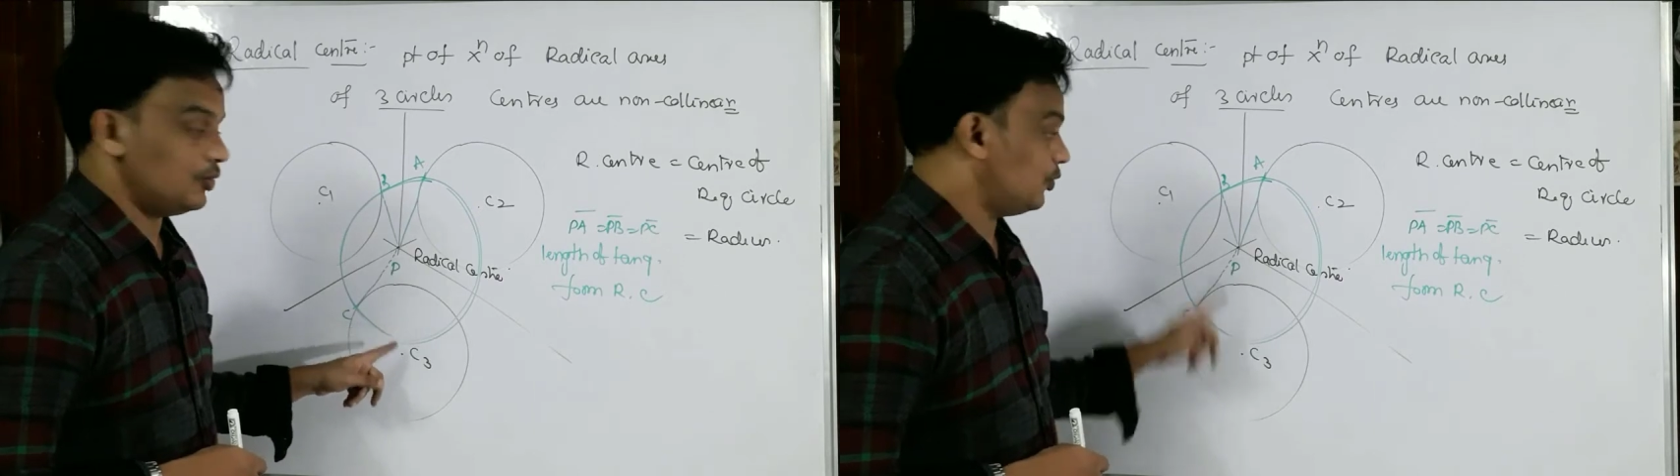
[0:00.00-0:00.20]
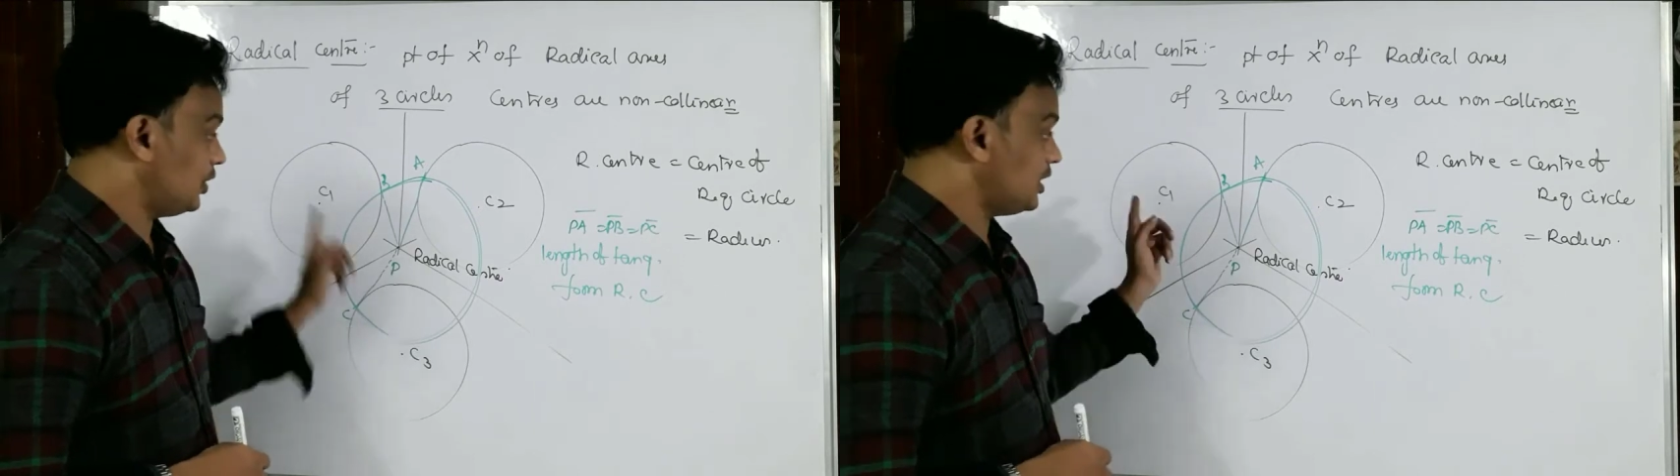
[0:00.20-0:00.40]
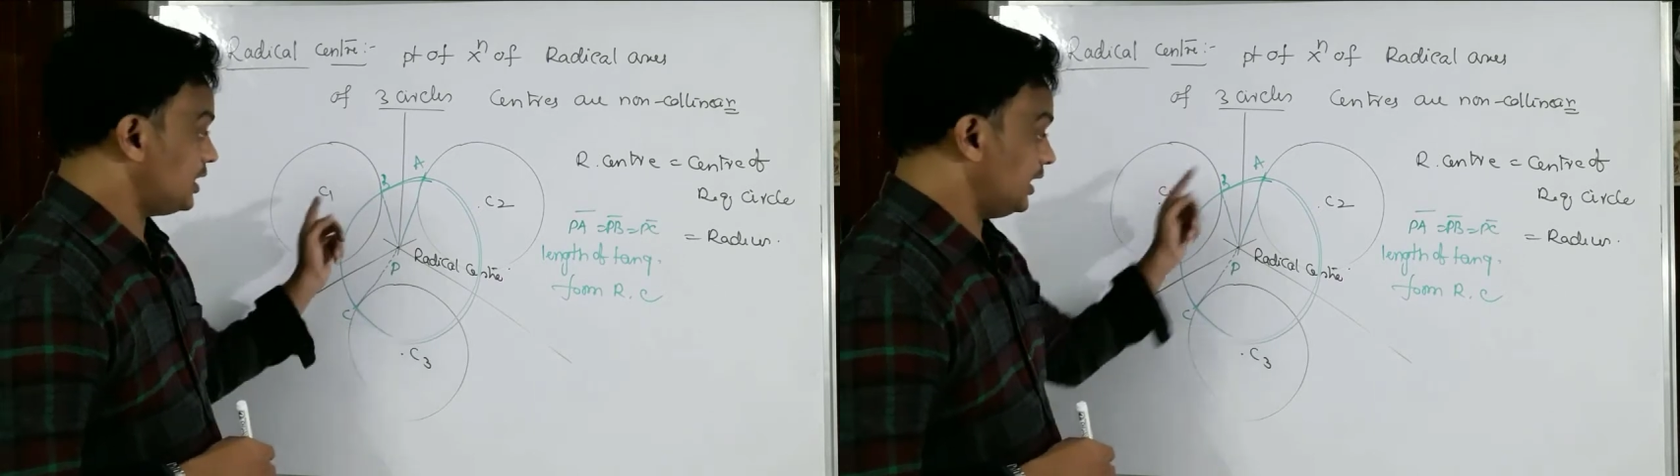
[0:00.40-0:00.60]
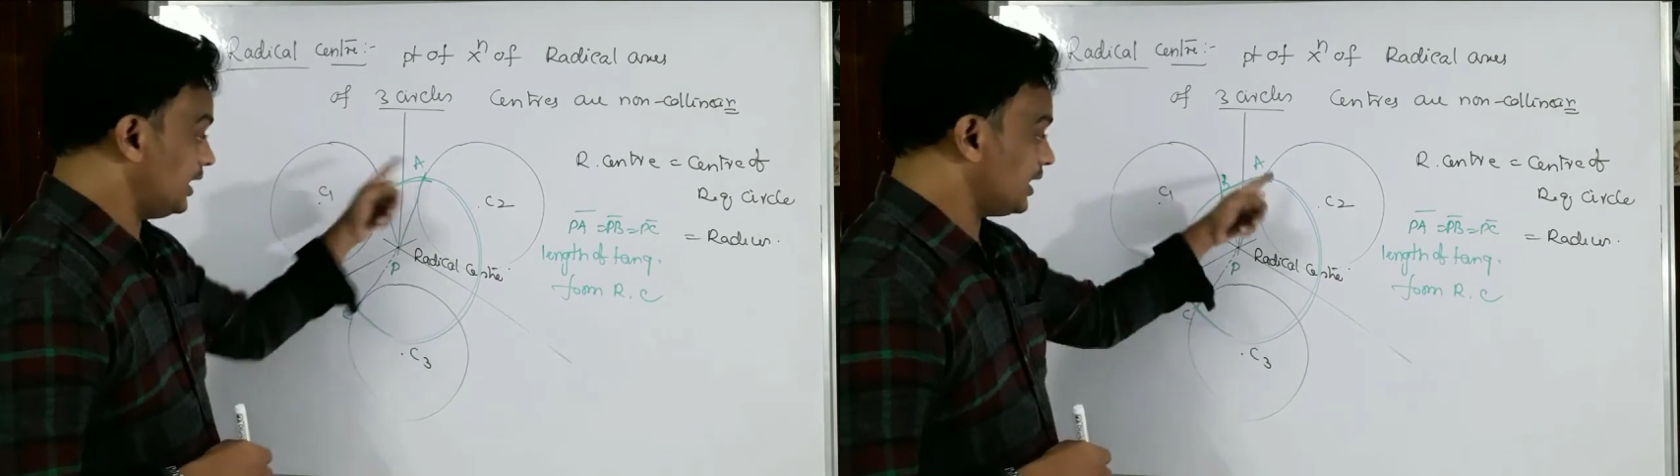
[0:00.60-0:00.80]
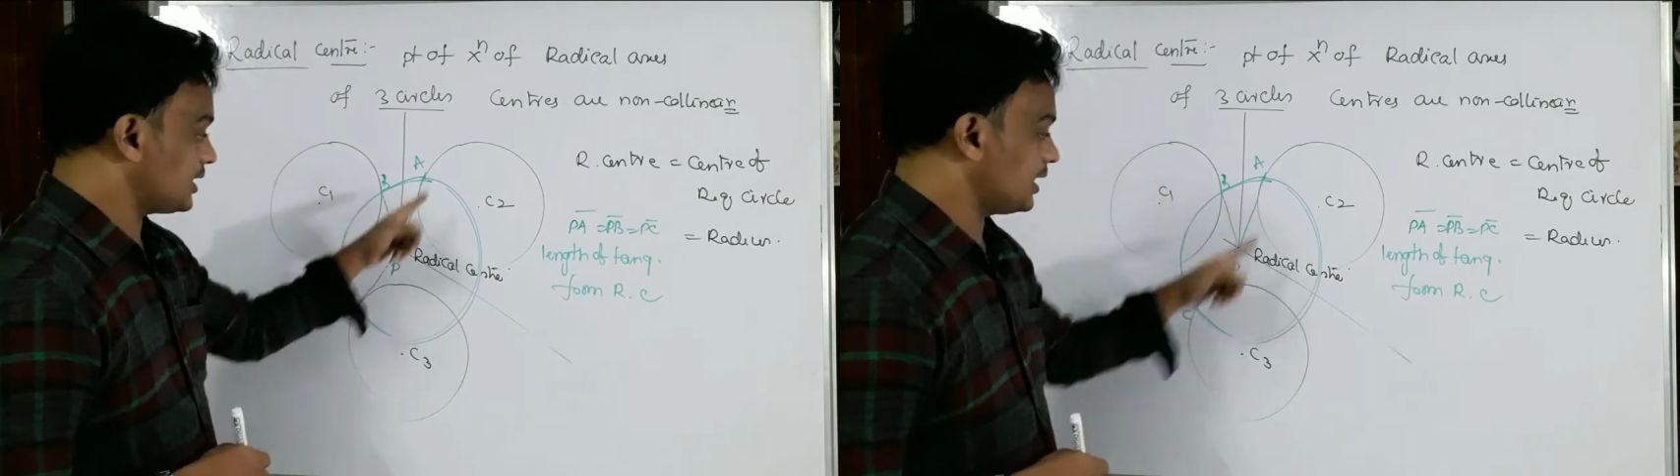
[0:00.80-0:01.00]
which
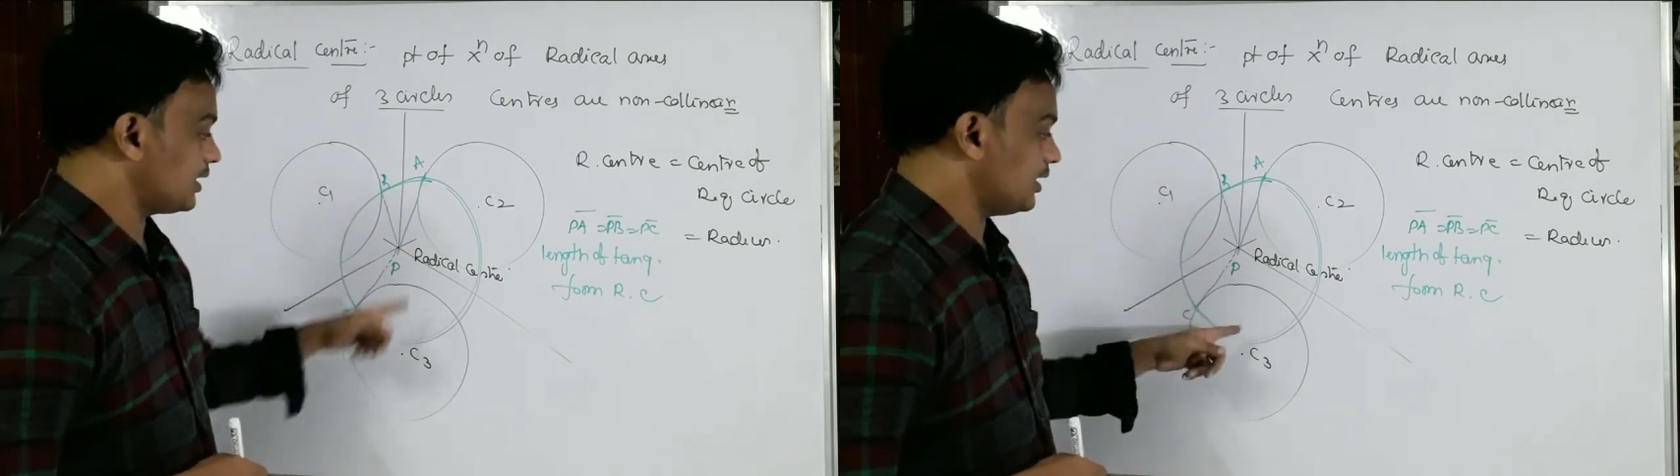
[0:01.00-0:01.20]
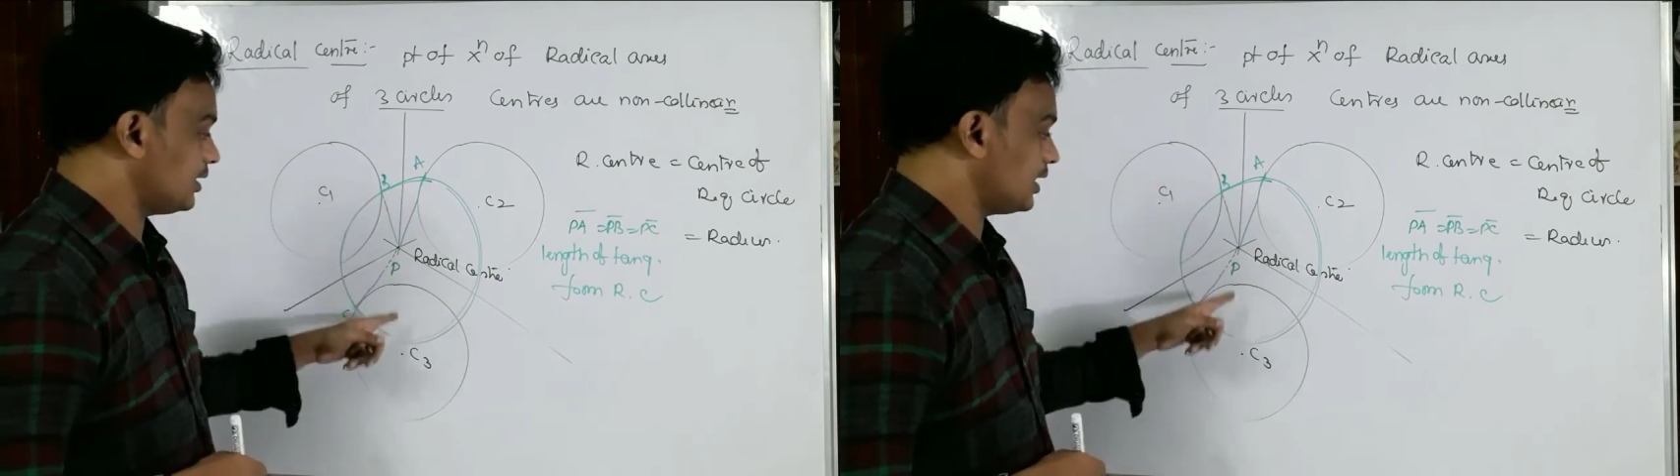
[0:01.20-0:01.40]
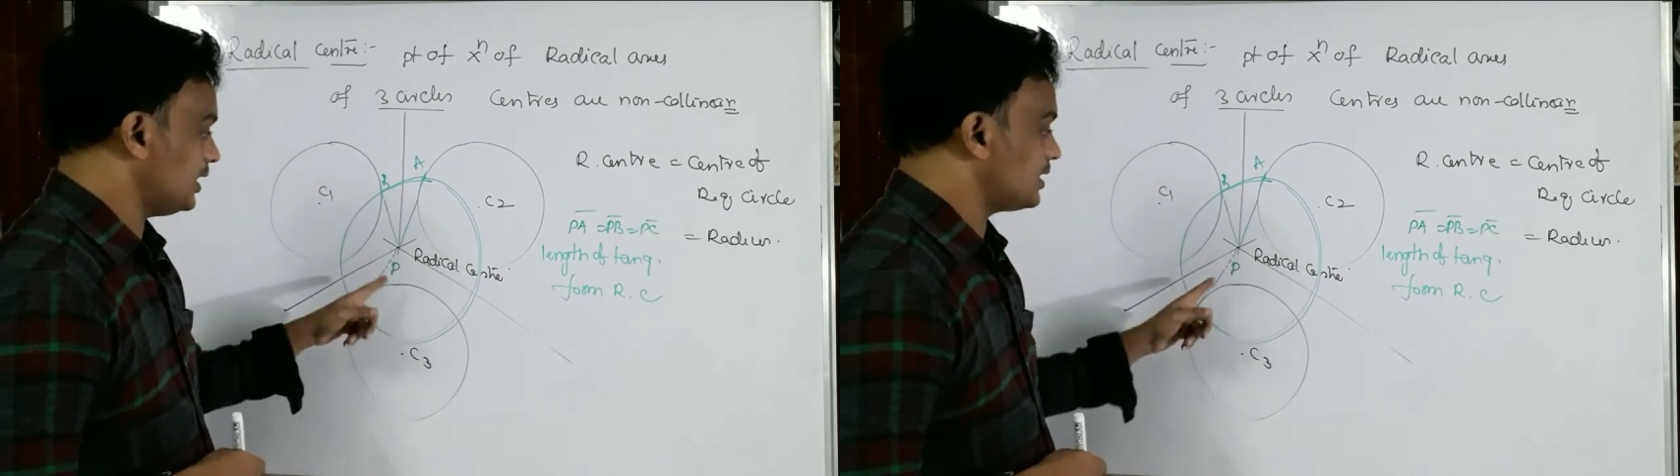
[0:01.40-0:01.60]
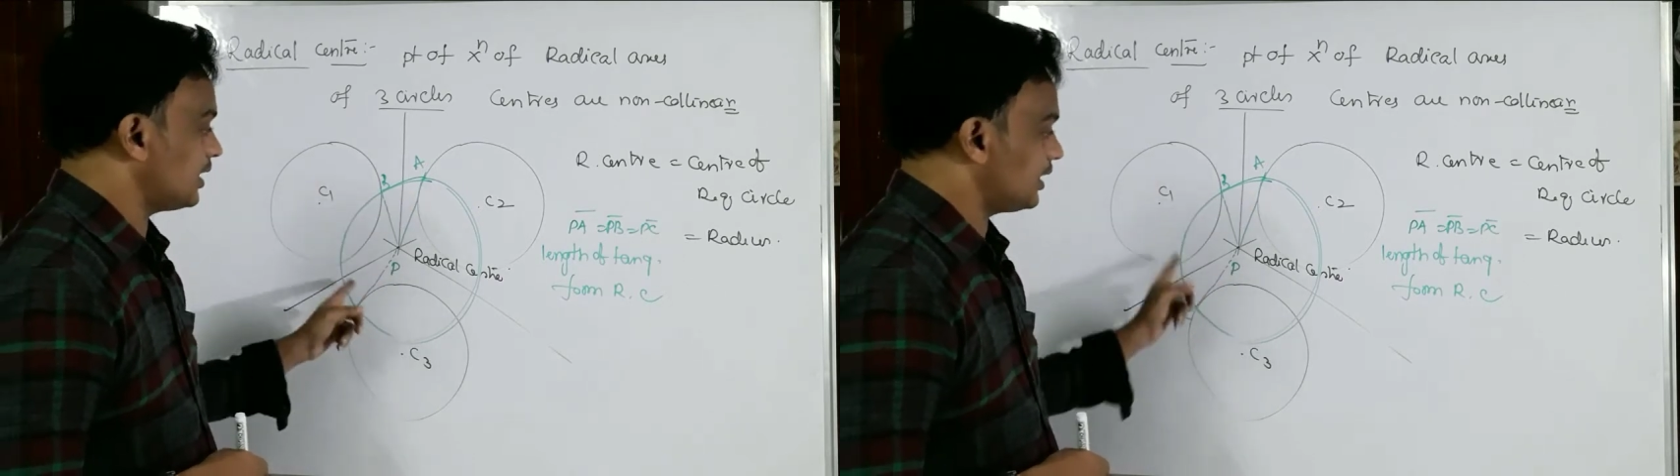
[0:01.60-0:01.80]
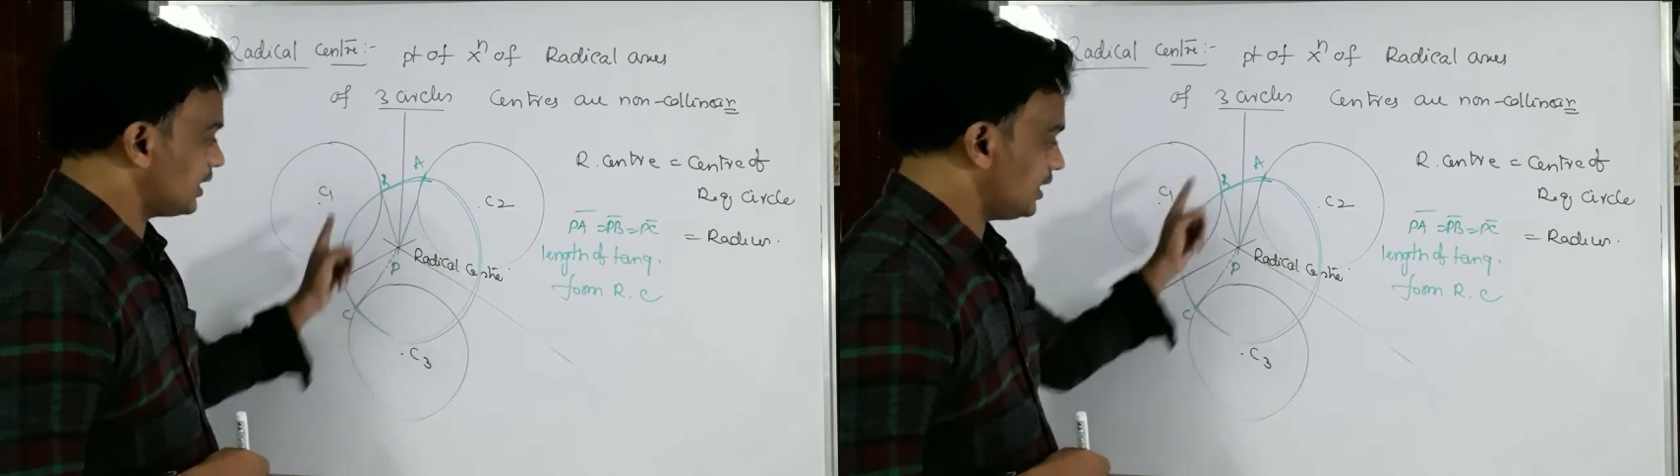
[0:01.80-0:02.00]
intersect the three
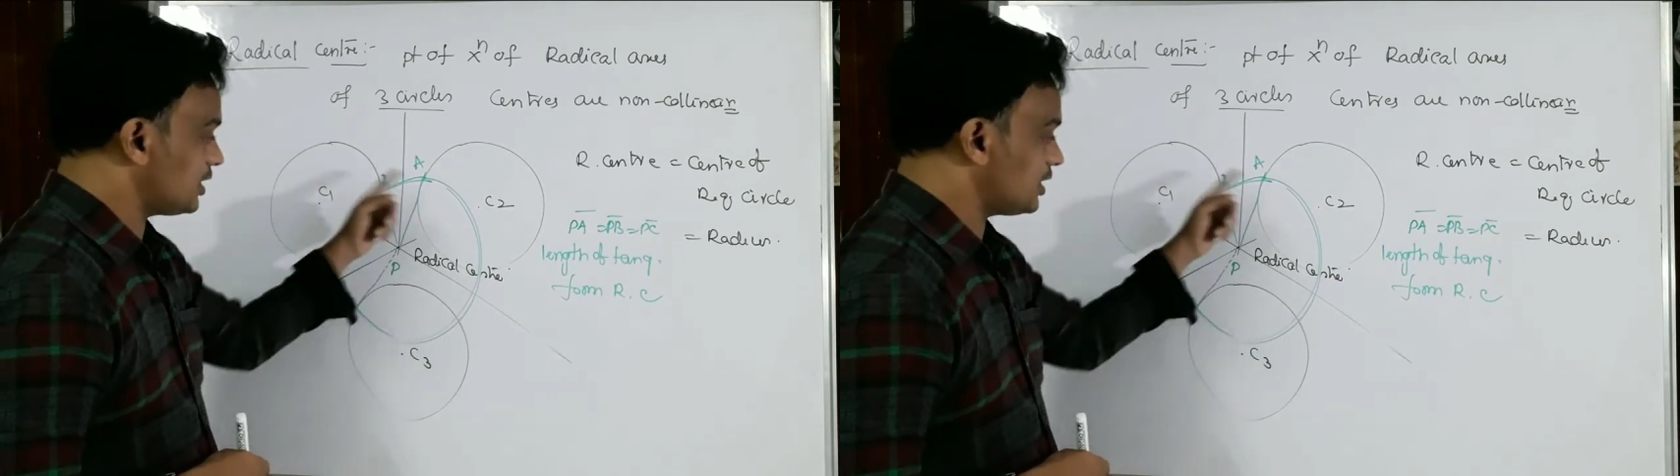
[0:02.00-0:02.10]
circles